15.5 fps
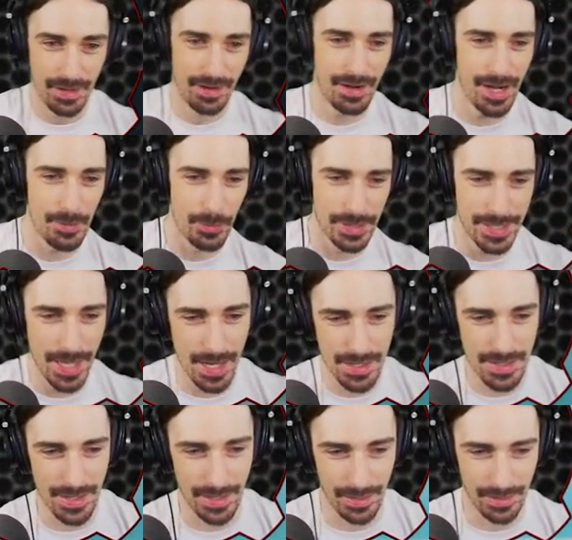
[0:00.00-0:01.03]
All right, we're
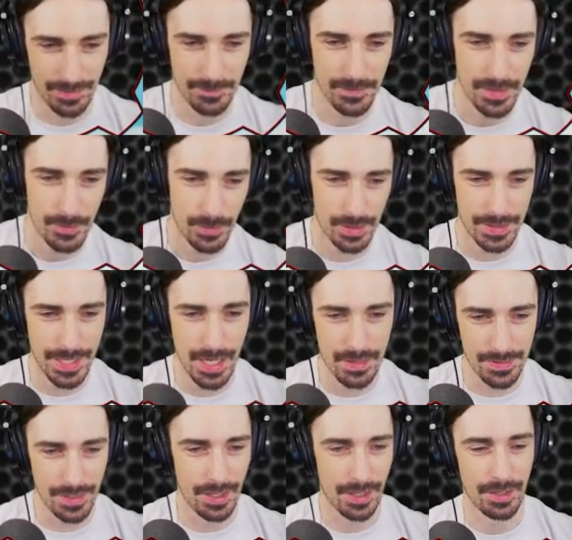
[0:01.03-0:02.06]
getting there. We're
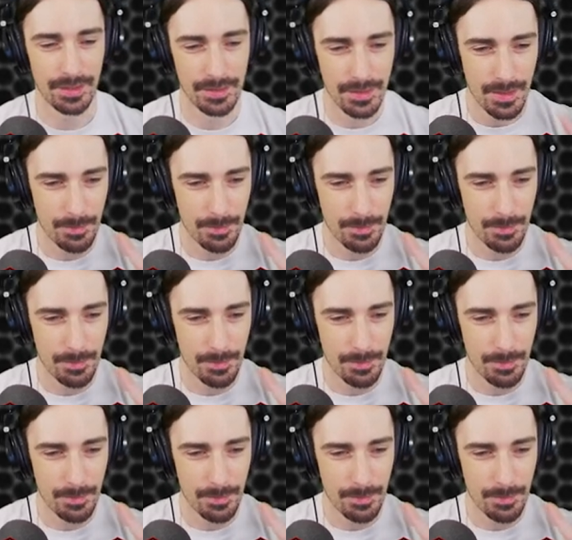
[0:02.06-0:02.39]
getting there.